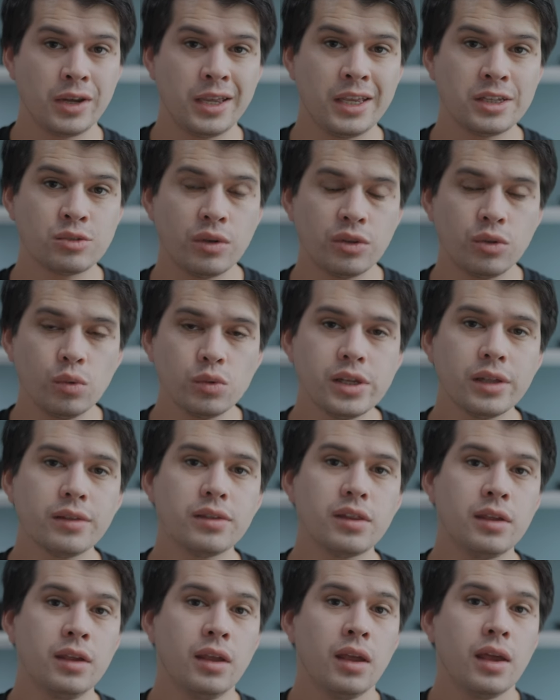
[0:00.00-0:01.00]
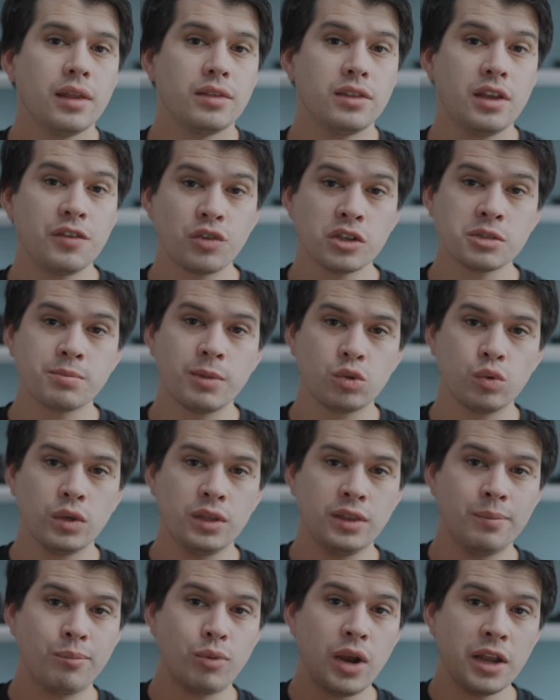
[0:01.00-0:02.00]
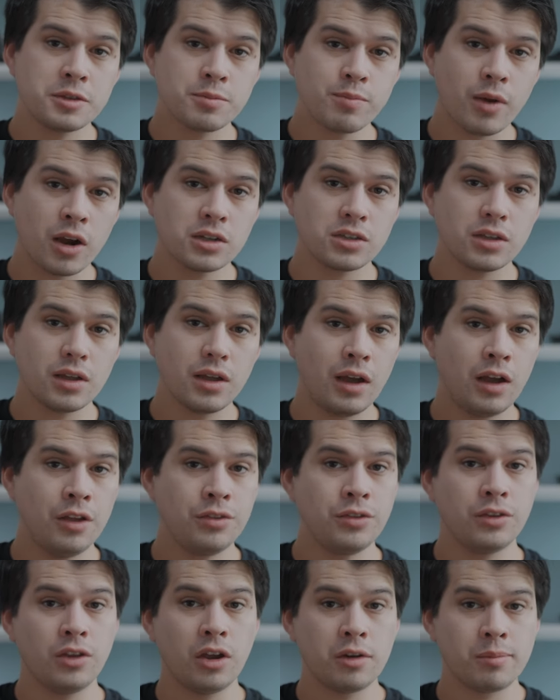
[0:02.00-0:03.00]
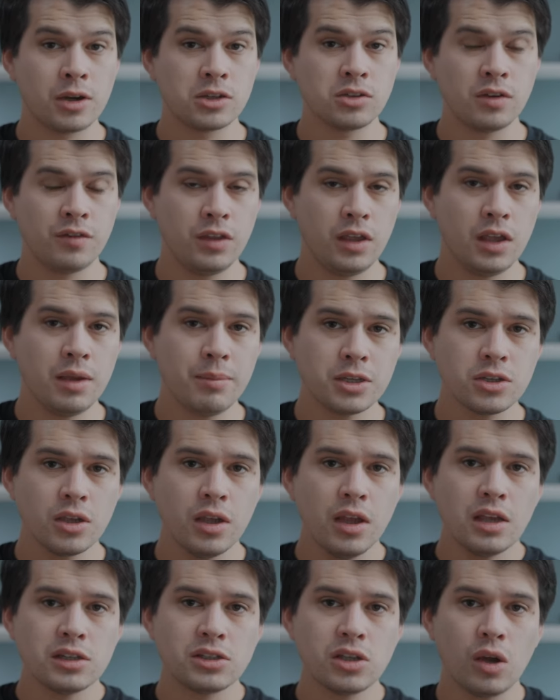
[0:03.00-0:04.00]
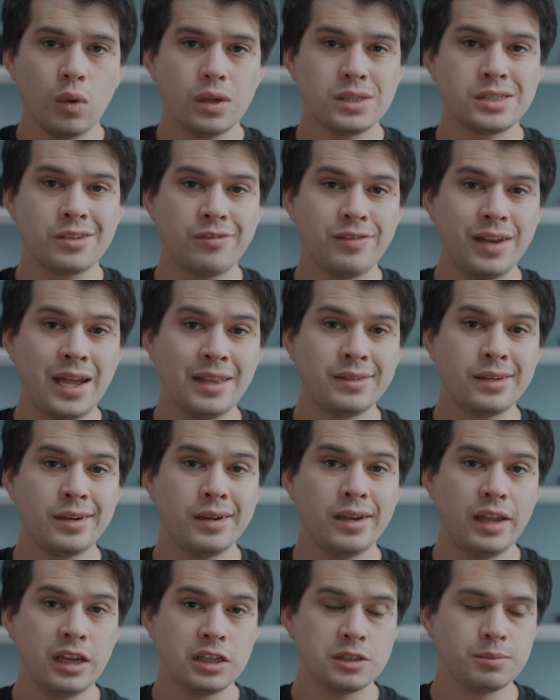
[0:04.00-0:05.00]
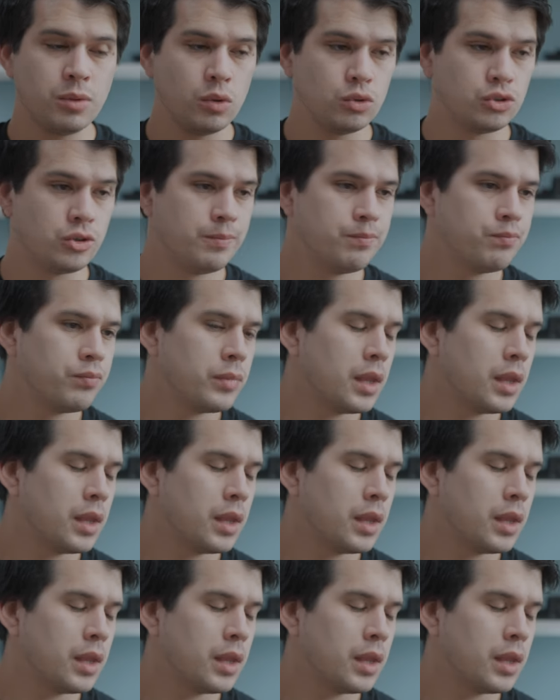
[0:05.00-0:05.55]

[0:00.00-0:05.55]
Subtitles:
He's reducing the difference between the bright parts and the dark parts of the image, so it's a flatter exposure.